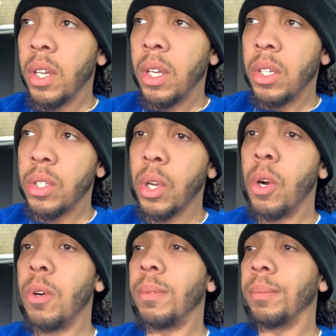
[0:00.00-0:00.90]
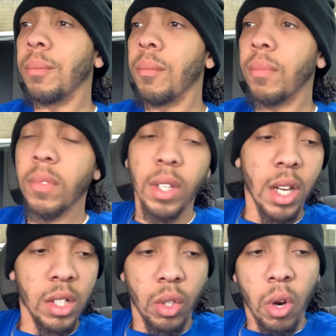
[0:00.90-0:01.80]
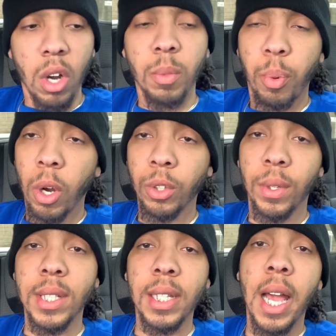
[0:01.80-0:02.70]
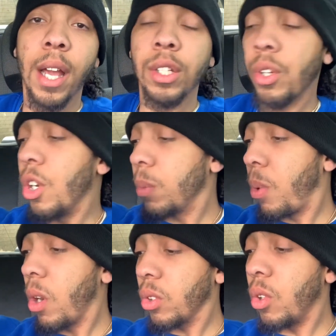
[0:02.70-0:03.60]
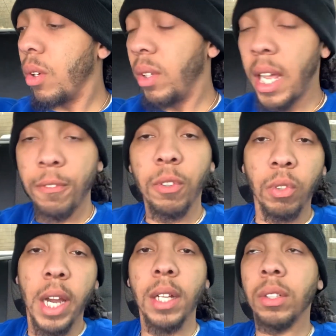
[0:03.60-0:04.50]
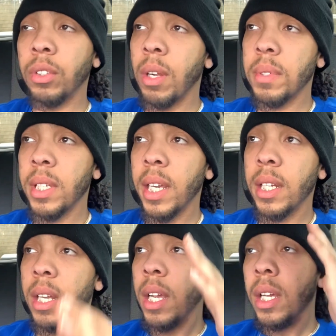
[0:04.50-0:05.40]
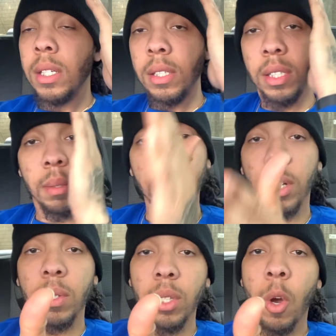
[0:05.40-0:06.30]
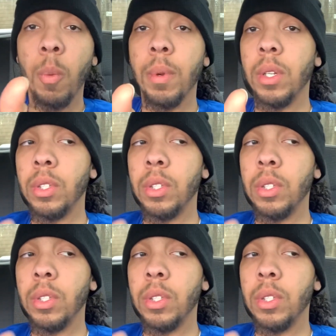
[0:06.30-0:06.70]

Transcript: So it's cars parked on the side, it's cars parked on left and right. You know what I'm saying? Just the middle is open.